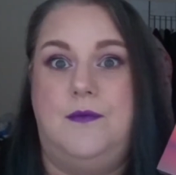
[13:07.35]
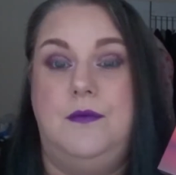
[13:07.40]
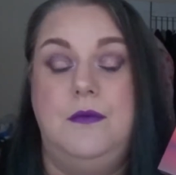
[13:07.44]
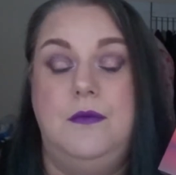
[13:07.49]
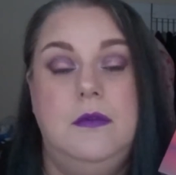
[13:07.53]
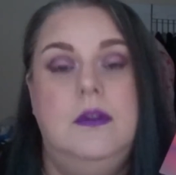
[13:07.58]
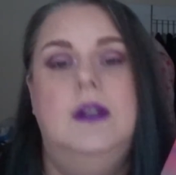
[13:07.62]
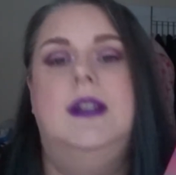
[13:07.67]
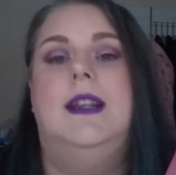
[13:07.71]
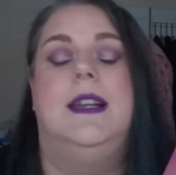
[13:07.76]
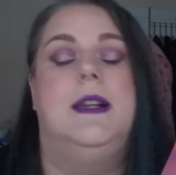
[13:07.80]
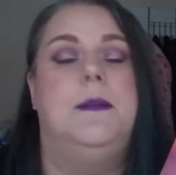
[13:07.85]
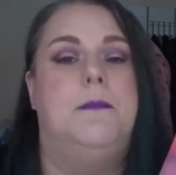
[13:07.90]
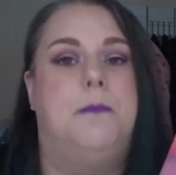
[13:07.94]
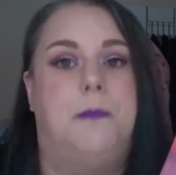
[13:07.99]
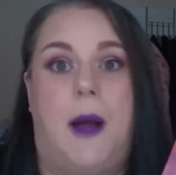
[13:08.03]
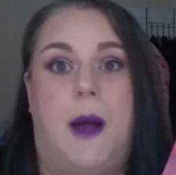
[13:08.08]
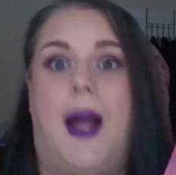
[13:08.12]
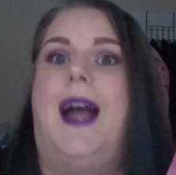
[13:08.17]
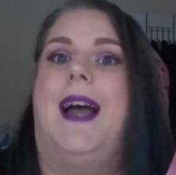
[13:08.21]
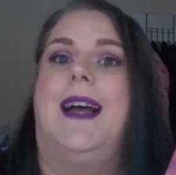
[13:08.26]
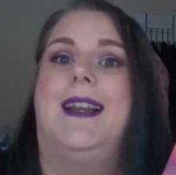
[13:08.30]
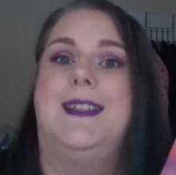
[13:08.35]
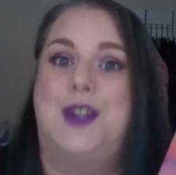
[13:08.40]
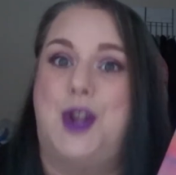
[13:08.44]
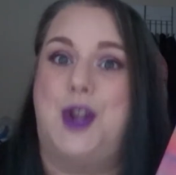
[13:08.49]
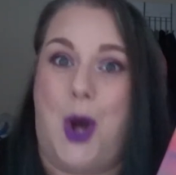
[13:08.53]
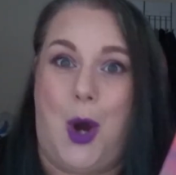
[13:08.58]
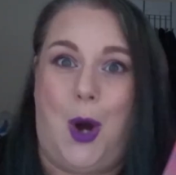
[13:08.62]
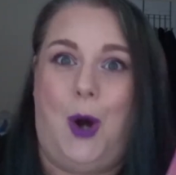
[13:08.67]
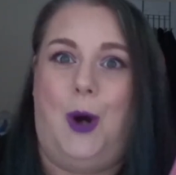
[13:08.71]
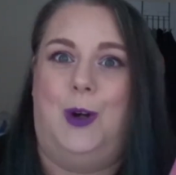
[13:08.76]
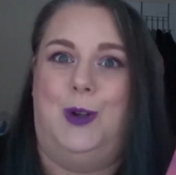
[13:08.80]
really bad
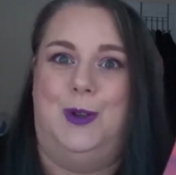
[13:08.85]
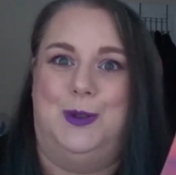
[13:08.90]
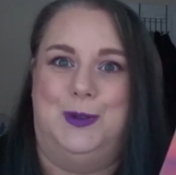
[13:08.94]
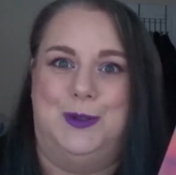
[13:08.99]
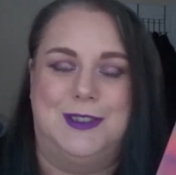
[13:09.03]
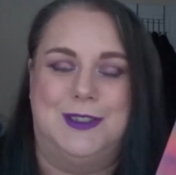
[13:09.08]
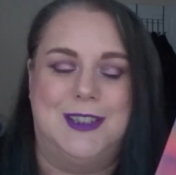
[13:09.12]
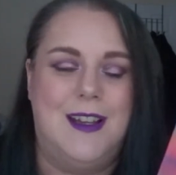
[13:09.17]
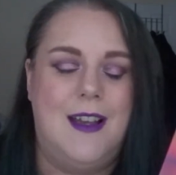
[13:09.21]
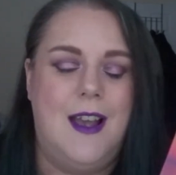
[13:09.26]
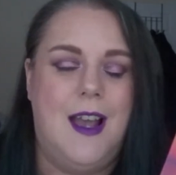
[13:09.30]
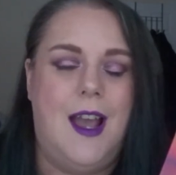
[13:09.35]
cold